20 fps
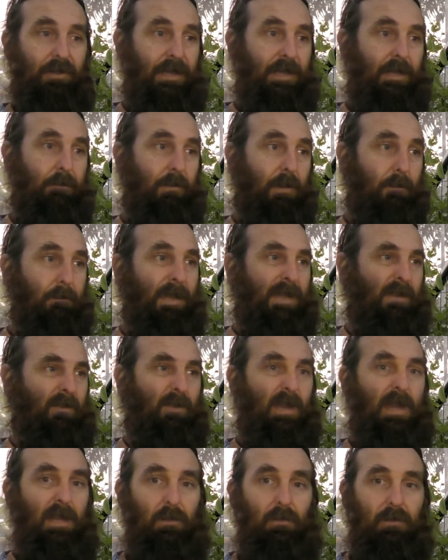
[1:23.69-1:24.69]
and my banner
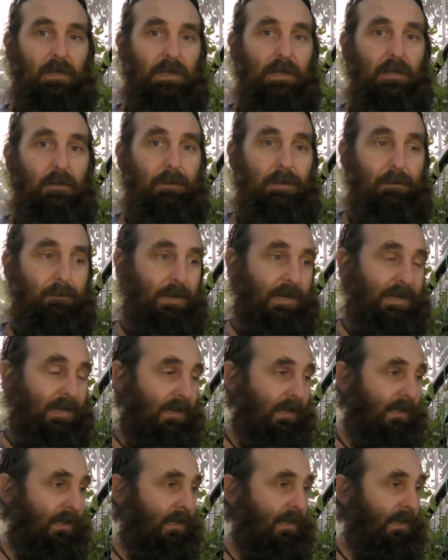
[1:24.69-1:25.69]
art look a little bit better.